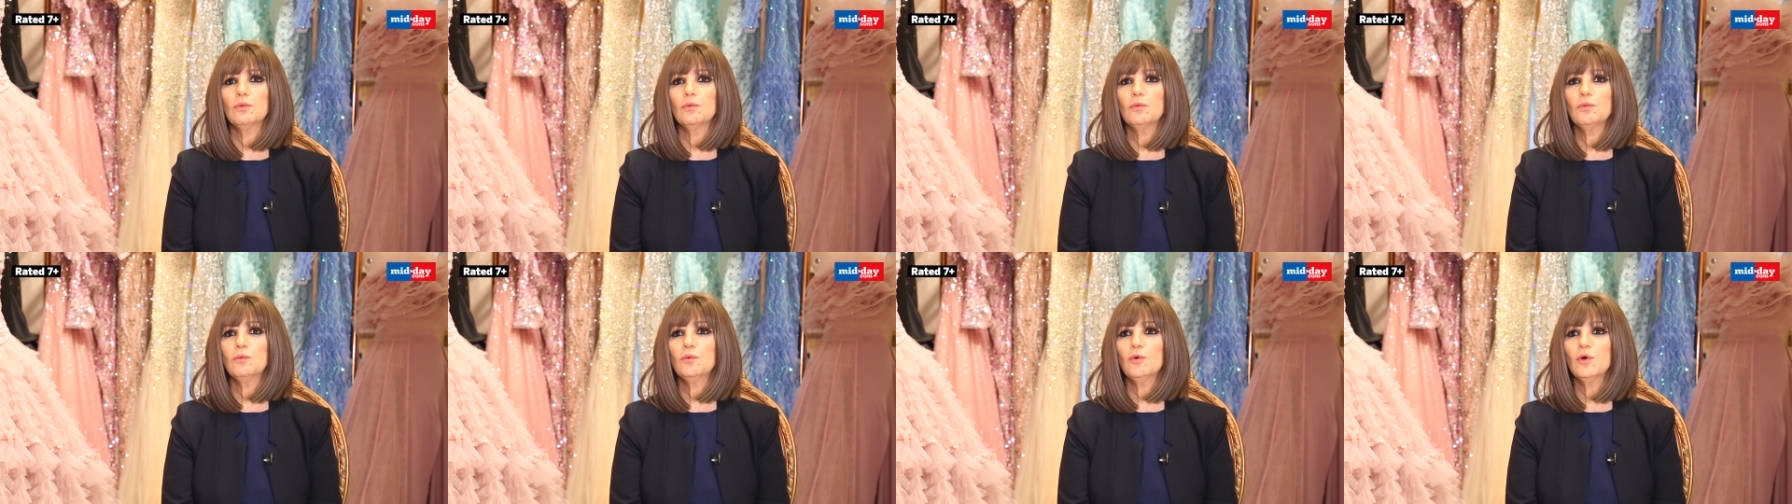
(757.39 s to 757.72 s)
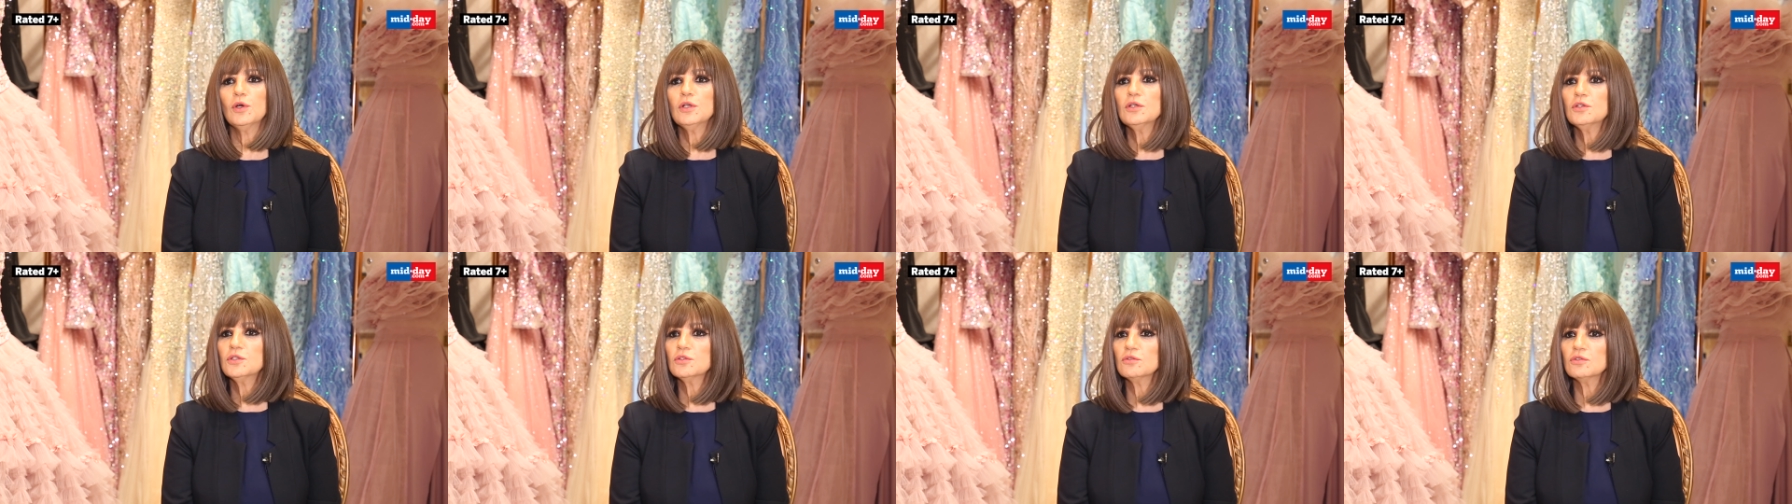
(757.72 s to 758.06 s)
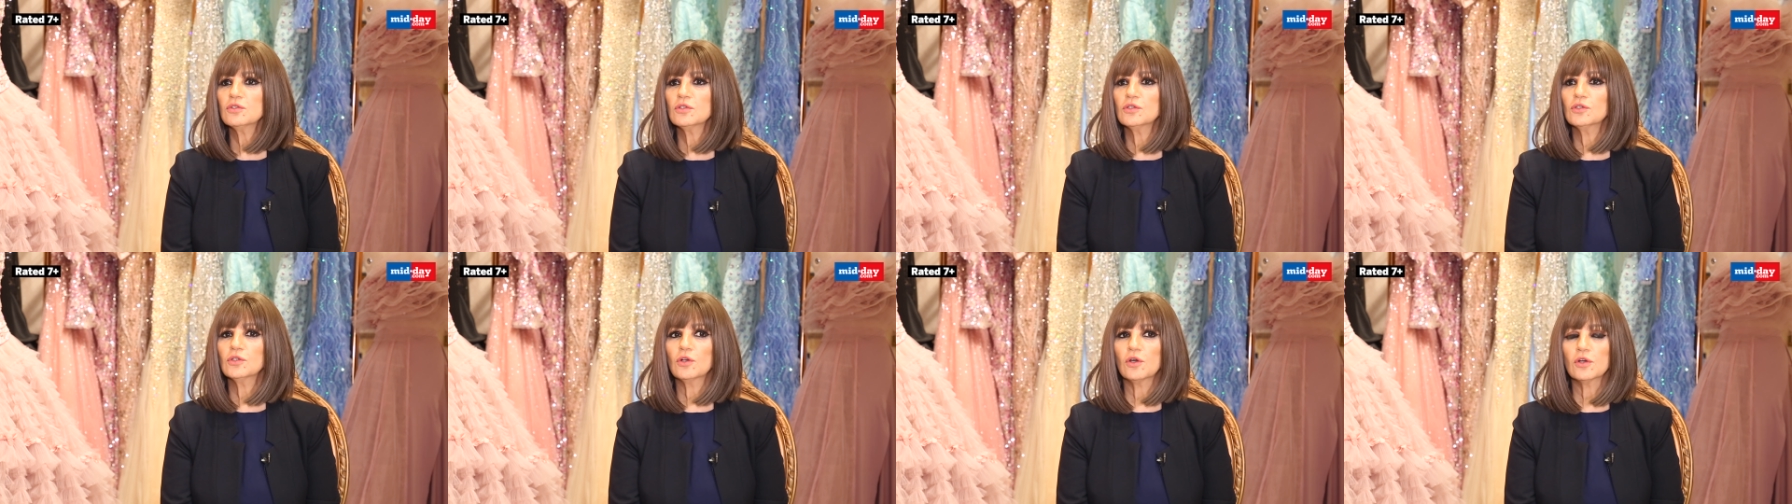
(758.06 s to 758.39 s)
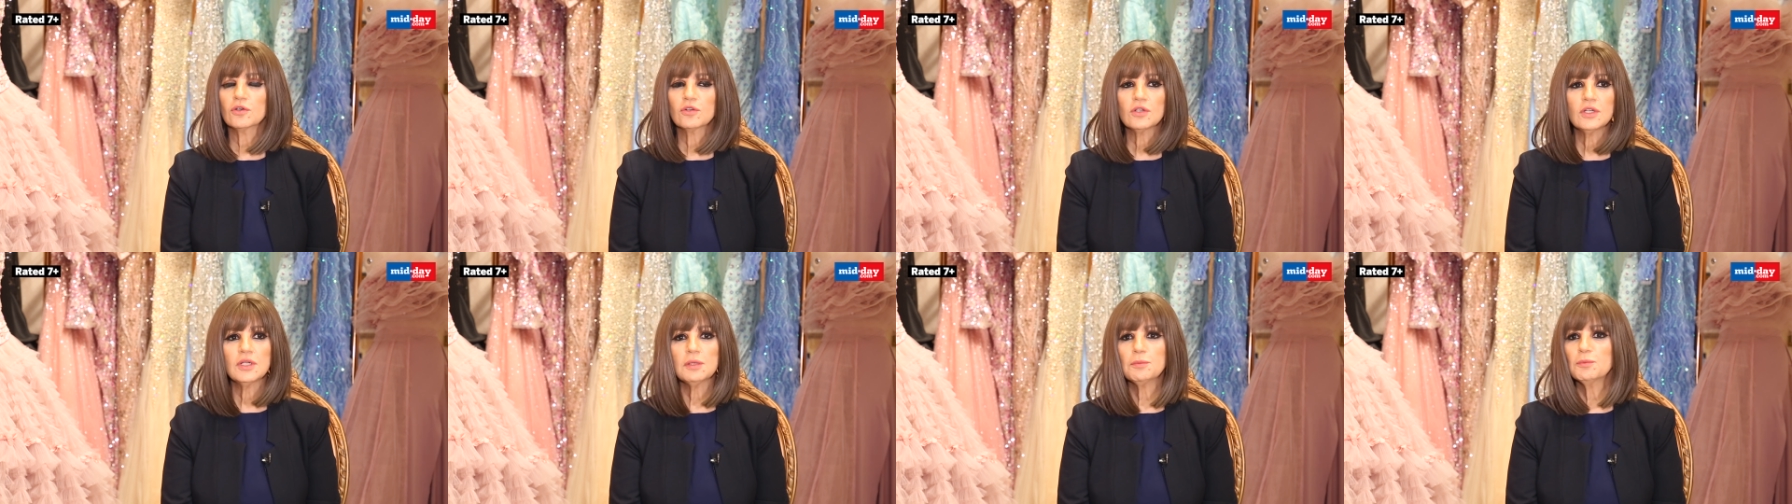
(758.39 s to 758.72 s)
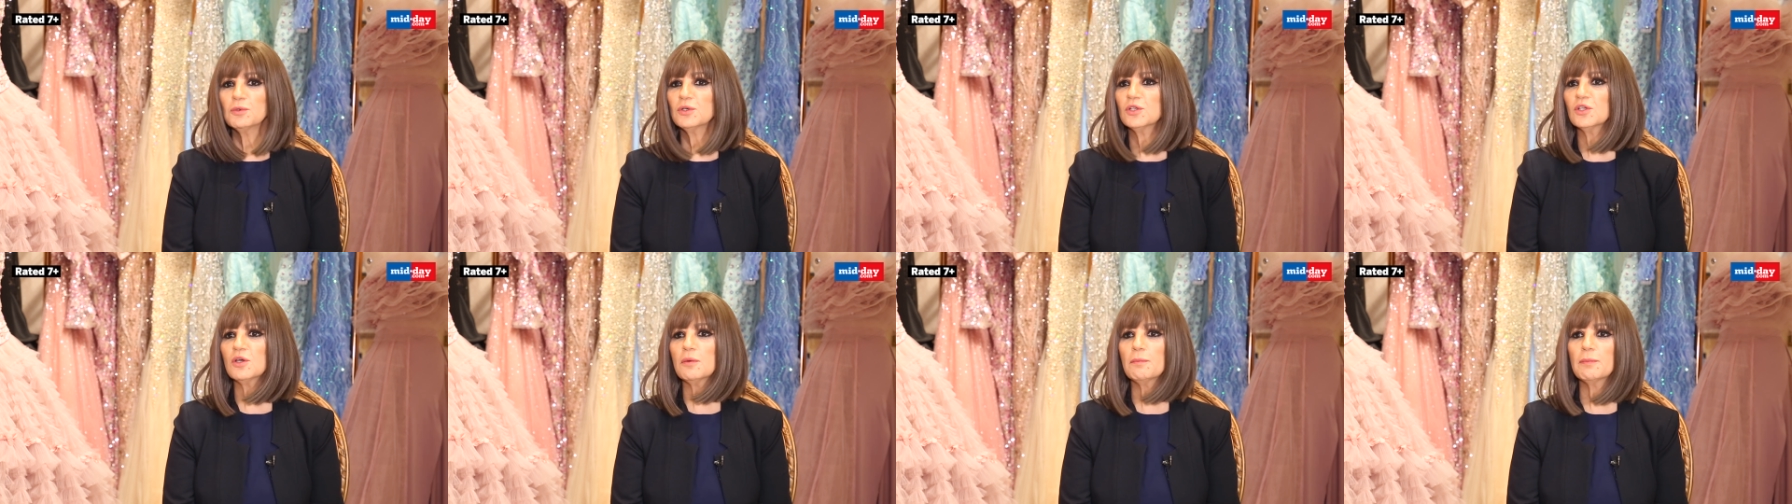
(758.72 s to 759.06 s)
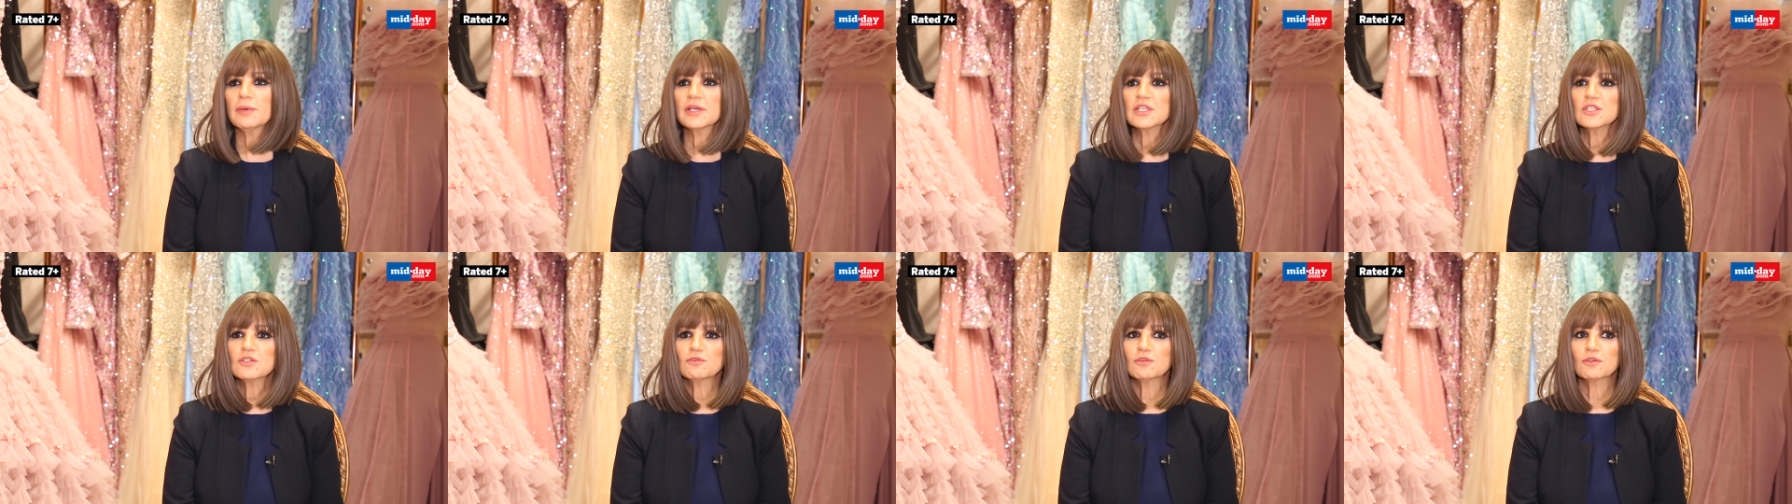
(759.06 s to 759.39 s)
want to not only put your
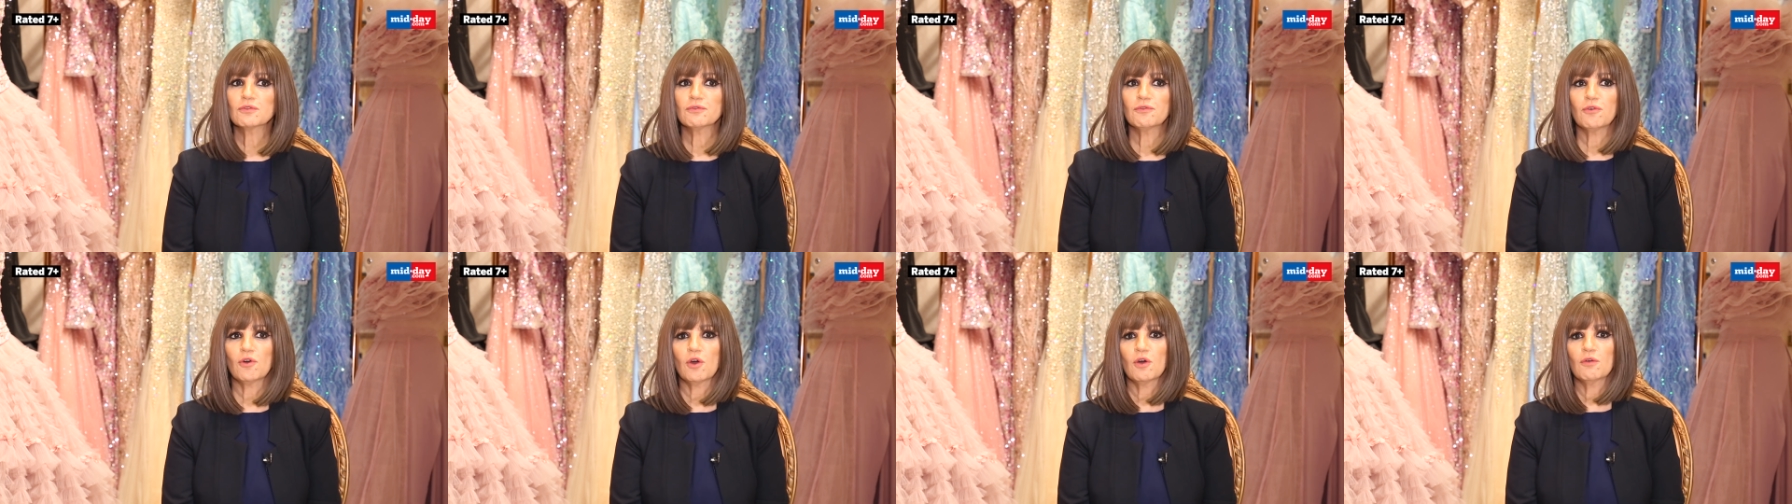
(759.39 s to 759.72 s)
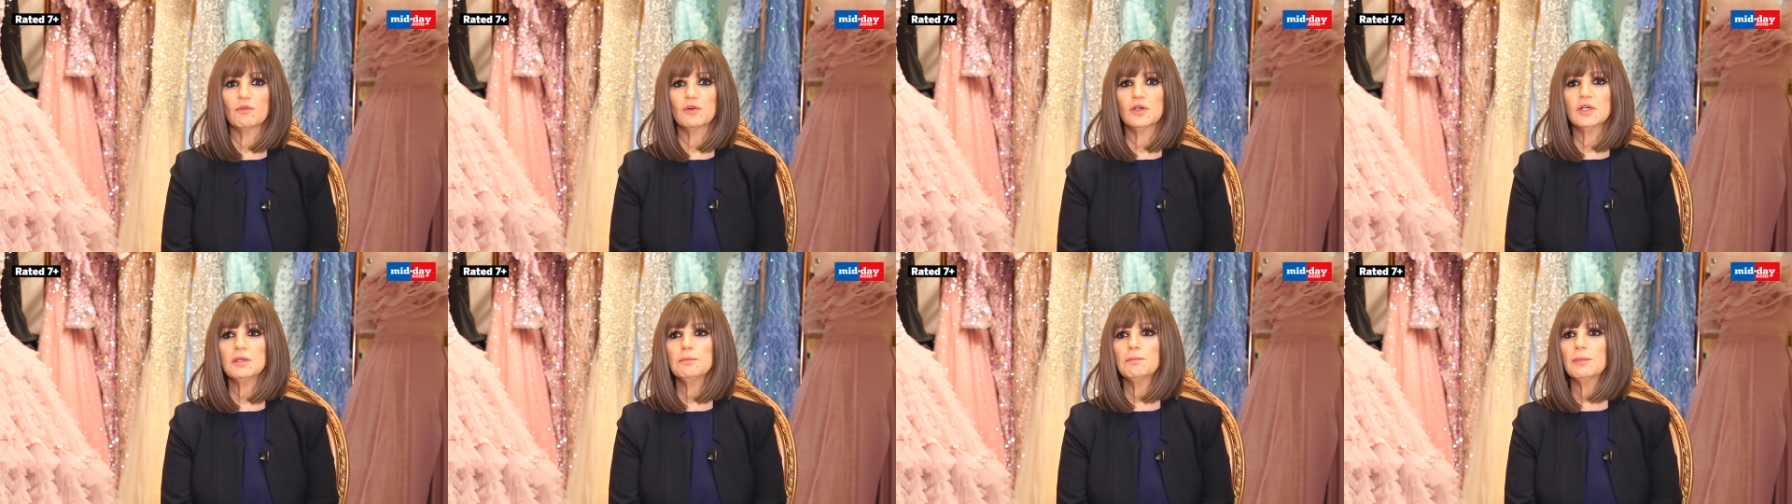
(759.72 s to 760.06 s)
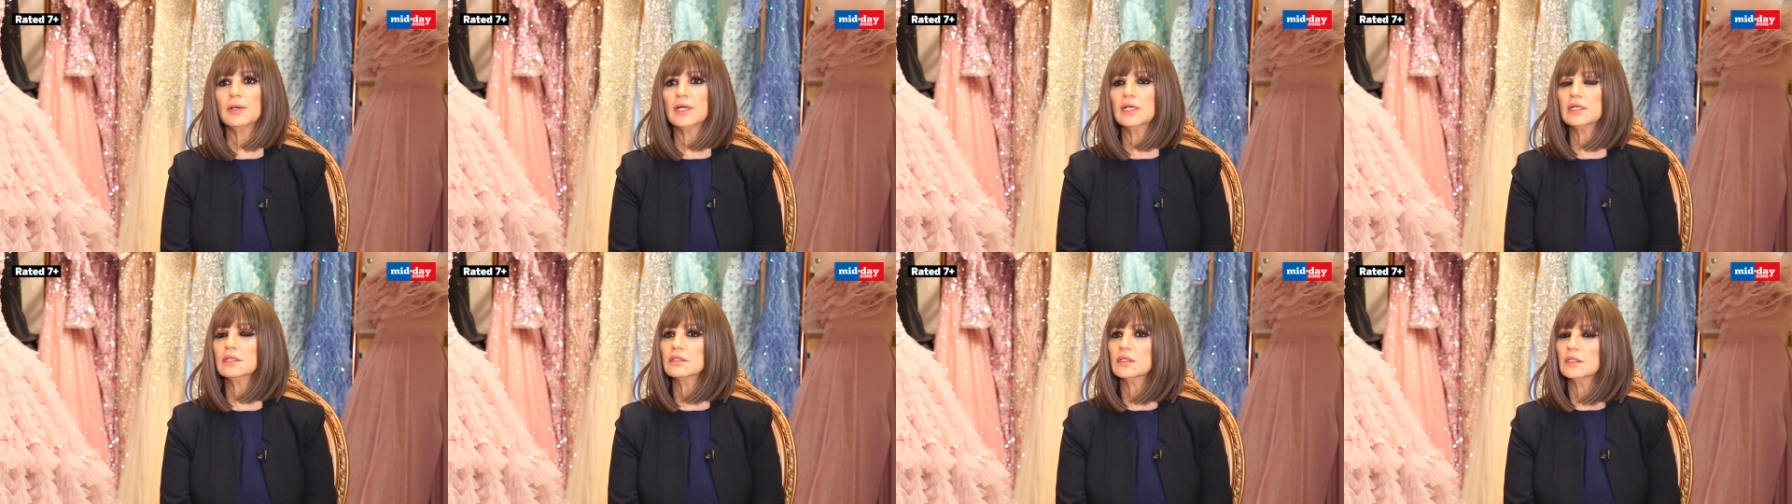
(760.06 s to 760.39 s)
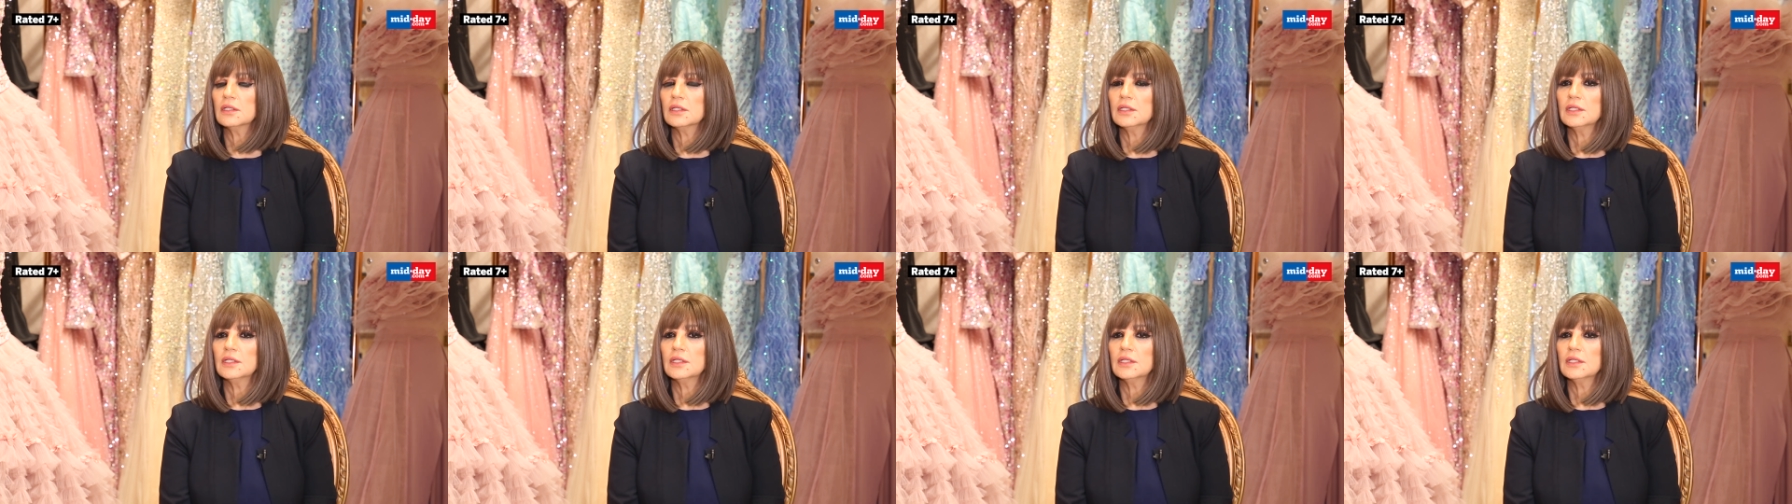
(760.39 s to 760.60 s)
best foot forward but